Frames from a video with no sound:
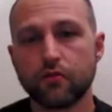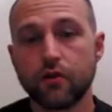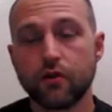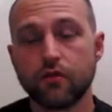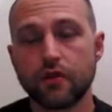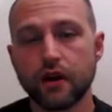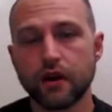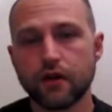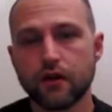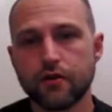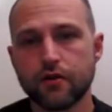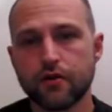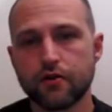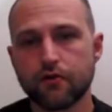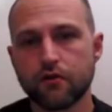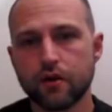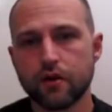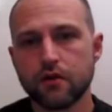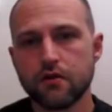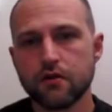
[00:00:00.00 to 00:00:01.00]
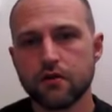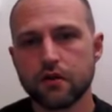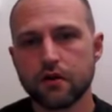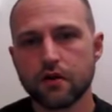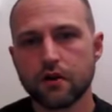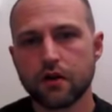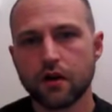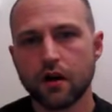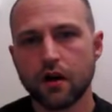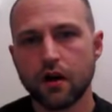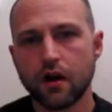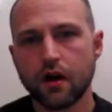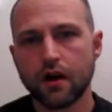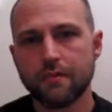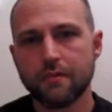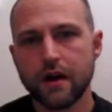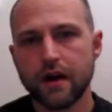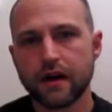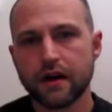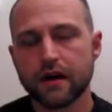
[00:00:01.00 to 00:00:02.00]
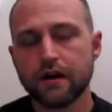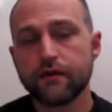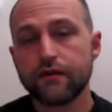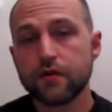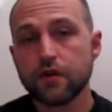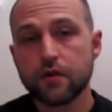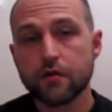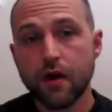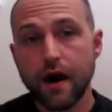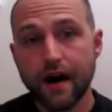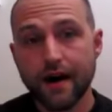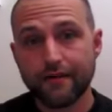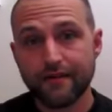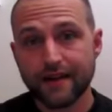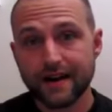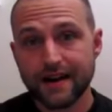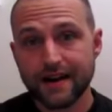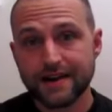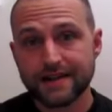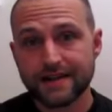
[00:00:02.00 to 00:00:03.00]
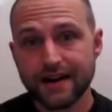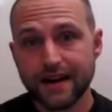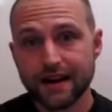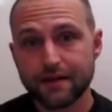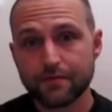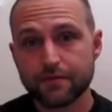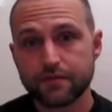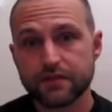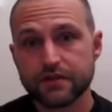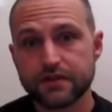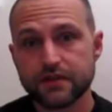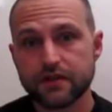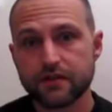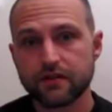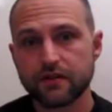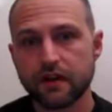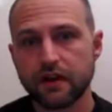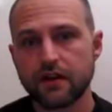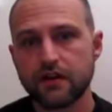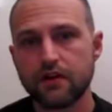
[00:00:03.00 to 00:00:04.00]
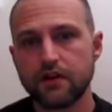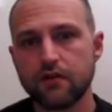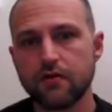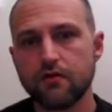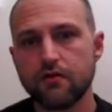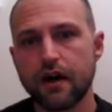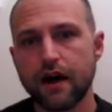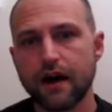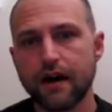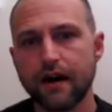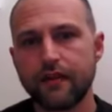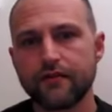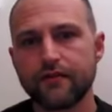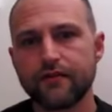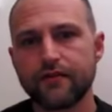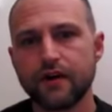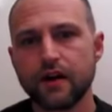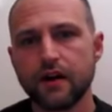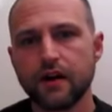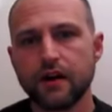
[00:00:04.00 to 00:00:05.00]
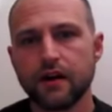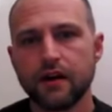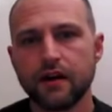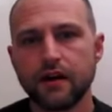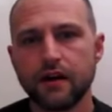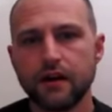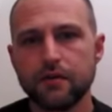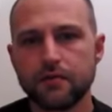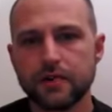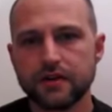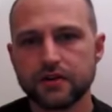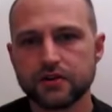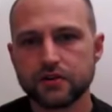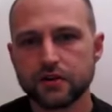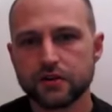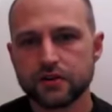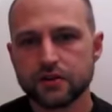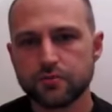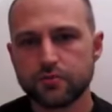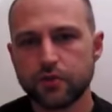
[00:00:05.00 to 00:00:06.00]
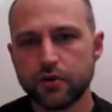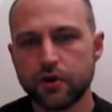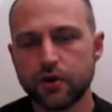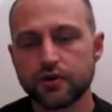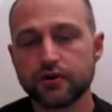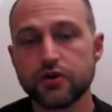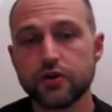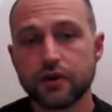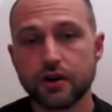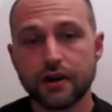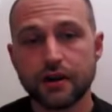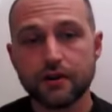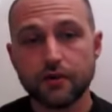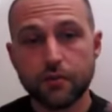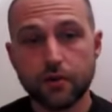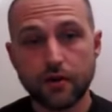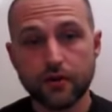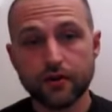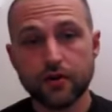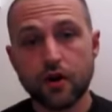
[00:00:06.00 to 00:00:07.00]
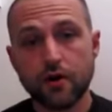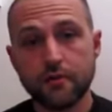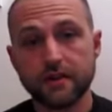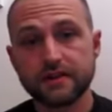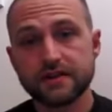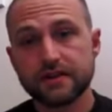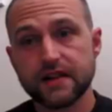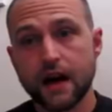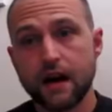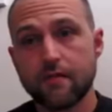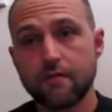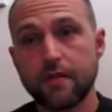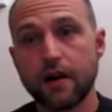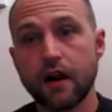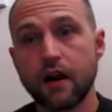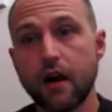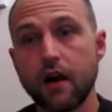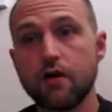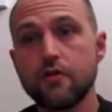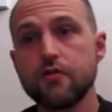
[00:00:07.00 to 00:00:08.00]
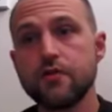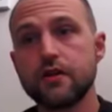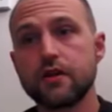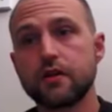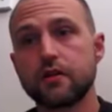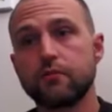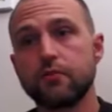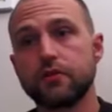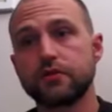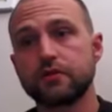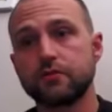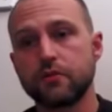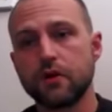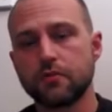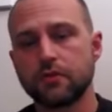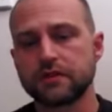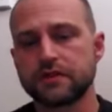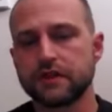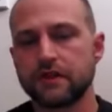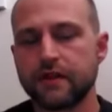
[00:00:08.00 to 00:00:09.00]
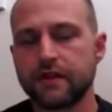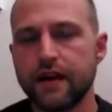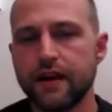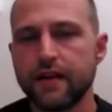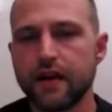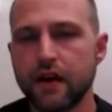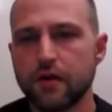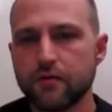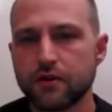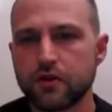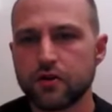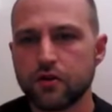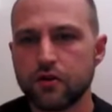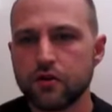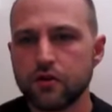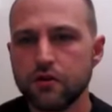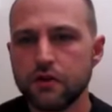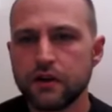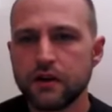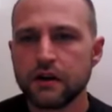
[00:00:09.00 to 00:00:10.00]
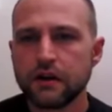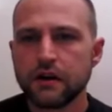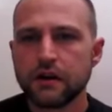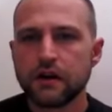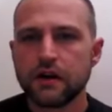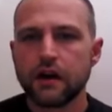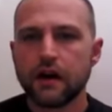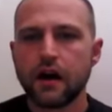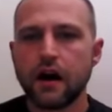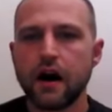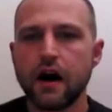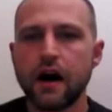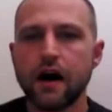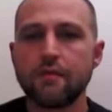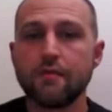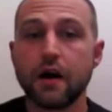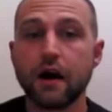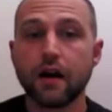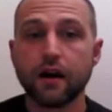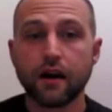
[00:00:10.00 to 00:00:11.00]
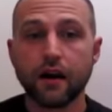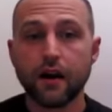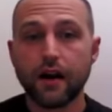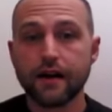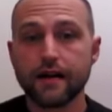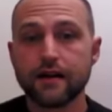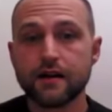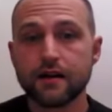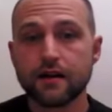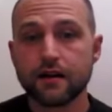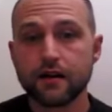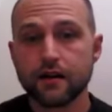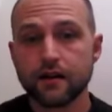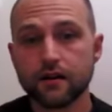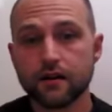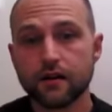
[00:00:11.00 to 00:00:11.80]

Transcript: will get you through. If you have any tips that you have, let me just put, you can either put in the comments down below, you can put some comments on there, that would be cool. Like